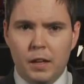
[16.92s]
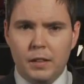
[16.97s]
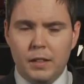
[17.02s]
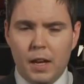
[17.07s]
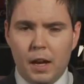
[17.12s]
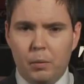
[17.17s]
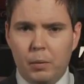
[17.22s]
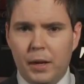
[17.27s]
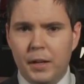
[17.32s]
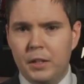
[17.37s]

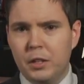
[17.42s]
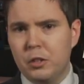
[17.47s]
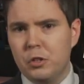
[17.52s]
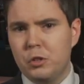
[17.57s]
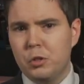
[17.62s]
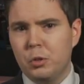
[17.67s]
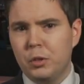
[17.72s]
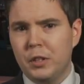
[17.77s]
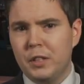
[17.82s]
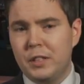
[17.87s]
Yeah, Randy and
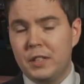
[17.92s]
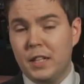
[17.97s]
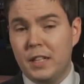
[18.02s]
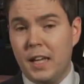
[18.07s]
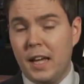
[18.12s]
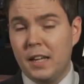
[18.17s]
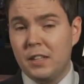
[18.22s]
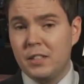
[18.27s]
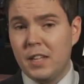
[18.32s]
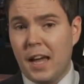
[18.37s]
Julie,
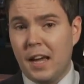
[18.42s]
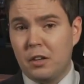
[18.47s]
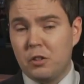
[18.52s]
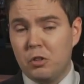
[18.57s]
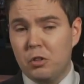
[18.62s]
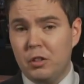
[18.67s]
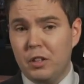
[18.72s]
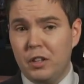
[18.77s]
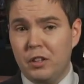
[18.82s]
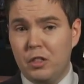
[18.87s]
today is
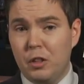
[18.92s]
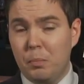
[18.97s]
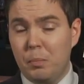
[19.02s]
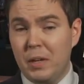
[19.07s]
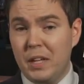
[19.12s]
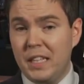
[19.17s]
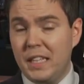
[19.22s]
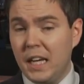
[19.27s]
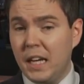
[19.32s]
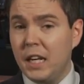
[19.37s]
actually the
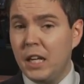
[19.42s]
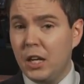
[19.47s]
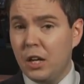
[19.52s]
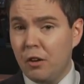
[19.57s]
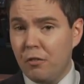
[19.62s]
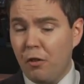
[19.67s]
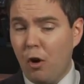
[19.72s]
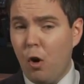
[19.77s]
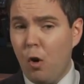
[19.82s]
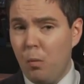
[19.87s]
beginning
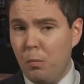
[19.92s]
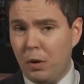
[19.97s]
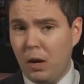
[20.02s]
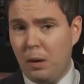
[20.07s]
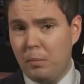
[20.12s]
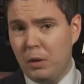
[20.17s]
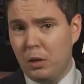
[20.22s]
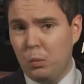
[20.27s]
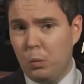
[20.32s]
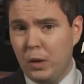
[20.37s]
of
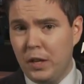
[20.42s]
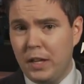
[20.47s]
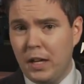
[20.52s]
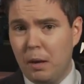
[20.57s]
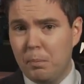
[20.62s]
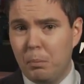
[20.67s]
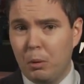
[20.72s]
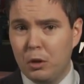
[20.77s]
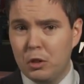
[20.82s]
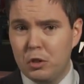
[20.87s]
homecoming week
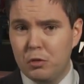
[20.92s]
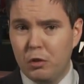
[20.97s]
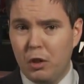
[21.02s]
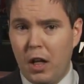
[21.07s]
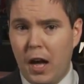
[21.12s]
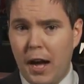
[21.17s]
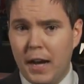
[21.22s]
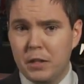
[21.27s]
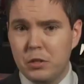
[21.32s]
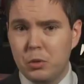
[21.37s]
at Burnsville
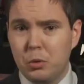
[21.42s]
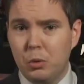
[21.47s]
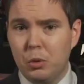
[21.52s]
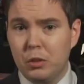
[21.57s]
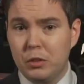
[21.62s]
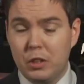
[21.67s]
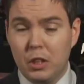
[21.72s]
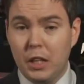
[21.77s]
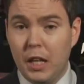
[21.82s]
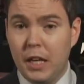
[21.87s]
High
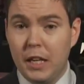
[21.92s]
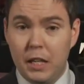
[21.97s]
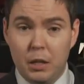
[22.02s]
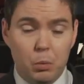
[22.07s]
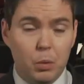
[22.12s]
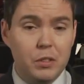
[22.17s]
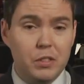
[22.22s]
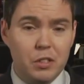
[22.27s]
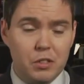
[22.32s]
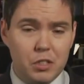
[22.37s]
School. Delaney
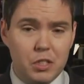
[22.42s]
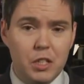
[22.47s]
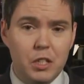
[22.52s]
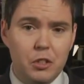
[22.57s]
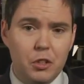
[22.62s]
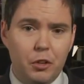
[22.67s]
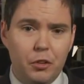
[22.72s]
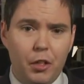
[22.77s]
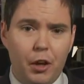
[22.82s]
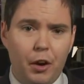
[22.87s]
was a
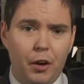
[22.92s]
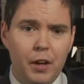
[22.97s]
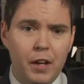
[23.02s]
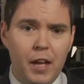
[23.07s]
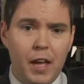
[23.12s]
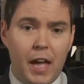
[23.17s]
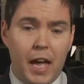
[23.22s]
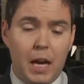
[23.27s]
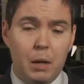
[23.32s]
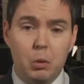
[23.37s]
senior there
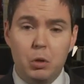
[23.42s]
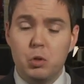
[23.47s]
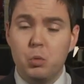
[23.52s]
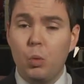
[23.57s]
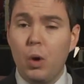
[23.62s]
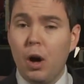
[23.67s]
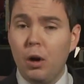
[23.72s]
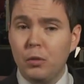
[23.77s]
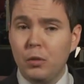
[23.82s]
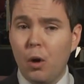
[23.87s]
and was
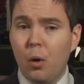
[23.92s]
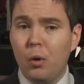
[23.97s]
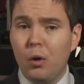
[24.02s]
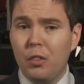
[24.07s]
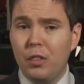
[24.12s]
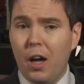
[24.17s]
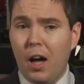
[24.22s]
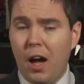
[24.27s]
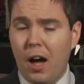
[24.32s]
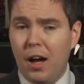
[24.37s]
well known
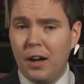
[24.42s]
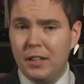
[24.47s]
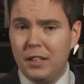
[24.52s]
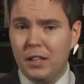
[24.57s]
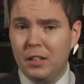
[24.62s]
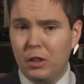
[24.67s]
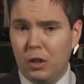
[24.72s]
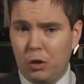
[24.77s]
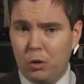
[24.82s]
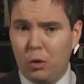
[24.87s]
in the
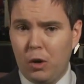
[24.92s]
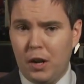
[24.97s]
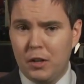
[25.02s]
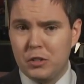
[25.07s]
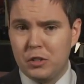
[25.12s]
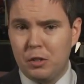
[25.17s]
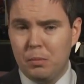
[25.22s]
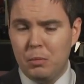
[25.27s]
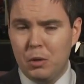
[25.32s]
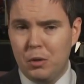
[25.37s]
hockey and
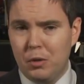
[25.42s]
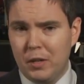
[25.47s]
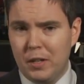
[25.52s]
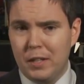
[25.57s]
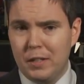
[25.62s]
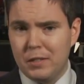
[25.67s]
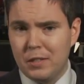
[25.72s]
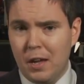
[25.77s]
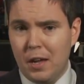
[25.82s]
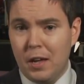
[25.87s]
lacrosse
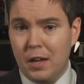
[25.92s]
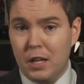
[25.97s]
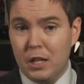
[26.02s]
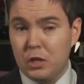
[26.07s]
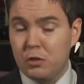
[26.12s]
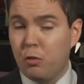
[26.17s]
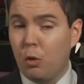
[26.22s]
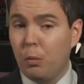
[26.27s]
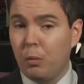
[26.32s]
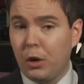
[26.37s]
communities.
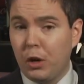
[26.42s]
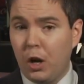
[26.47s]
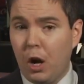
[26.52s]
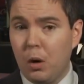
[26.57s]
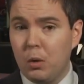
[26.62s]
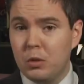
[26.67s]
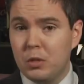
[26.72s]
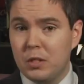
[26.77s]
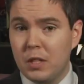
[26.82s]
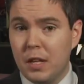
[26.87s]
His former
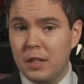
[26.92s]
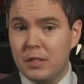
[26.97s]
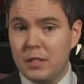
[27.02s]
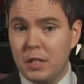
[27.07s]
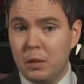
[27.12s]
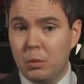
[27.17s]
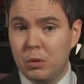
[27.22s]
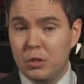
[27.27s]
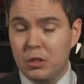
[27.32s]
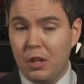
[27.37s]
coach says
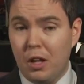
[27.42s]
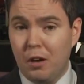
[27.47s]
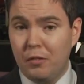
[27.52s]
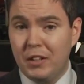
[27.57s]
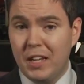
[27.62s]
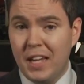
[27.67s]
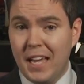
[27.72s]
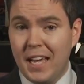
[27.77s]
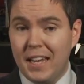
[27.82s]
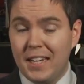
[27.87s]
he was
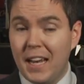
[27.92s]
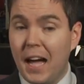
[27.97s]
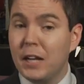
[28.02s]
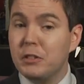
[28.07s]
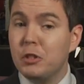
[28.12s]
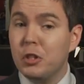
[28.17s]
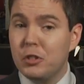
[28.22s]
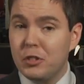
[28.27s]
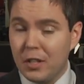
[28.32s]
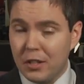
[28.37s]
loved not
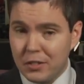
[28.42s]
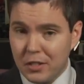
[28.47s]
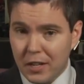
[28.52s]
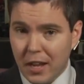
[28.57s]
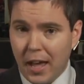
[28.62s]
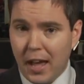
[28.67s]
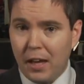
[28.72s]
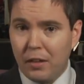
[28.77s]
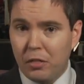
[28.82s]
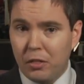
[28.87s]
just as an
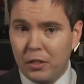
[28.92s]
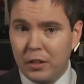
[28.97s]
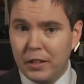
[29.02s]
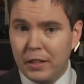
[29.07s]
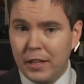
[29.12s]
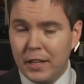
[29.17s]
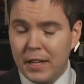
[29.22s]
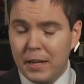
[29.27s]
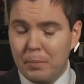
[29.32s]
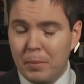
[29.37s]

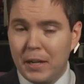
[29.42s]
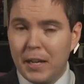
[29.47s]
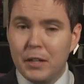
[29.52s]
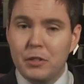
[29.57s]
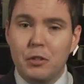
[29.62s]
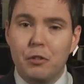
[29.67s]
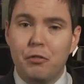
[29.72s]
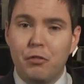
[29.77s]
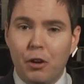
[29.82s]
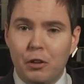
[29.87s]
athlete, but
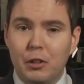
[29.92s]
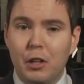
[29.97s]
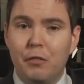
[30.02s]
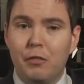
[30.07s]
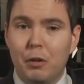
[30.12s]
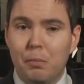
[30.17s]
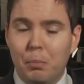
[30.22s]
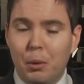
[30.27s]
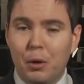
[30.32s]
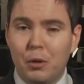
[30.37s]
as a
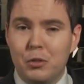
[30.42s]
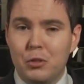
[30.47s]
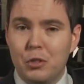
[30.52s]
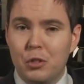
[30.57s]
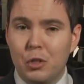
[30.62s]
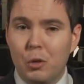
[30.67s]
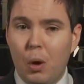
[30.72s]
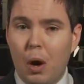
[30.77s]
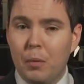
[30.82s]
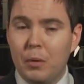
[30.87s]
fun-loving
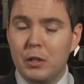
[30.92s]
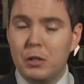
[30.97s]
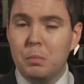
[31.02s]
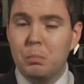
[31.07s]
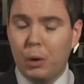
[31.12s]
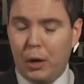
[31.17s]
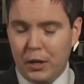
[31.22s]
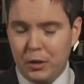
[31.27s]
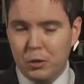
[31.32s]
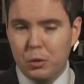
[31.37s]
person who always
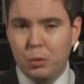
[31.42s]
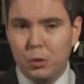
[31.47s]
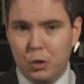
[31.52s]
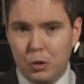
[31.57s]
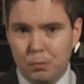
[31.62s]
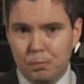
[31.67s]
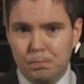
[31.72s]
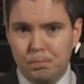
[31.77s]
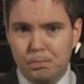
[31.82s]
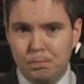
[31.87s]
brightened a
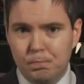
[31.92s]
room.